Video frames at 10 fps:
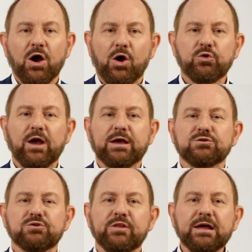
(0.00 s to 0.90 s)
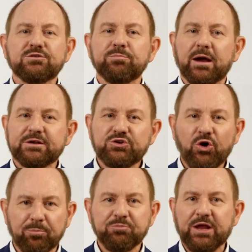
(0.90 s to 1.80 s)
Okay, so that's my
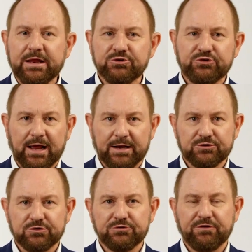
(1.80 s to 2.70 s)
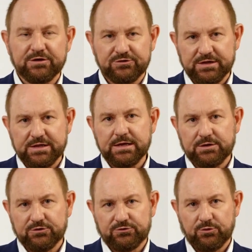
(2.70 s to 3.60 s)
top 10 challenges facing the
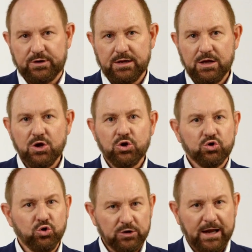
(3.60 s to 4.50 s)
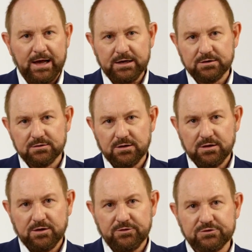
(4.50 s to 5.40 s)
industry. Good luck.
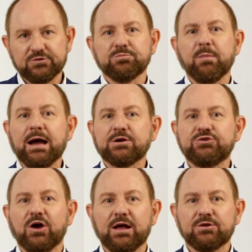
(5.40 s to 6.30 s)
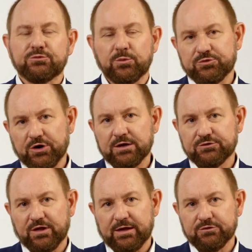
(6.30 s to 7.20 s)
This is Marc Childs from
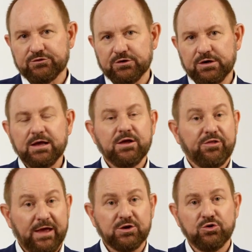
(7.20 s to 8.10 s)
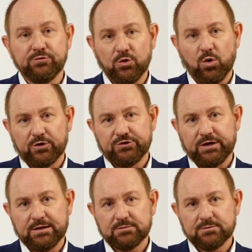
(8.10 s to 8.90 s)
Childs Davidson. Thank you for watching.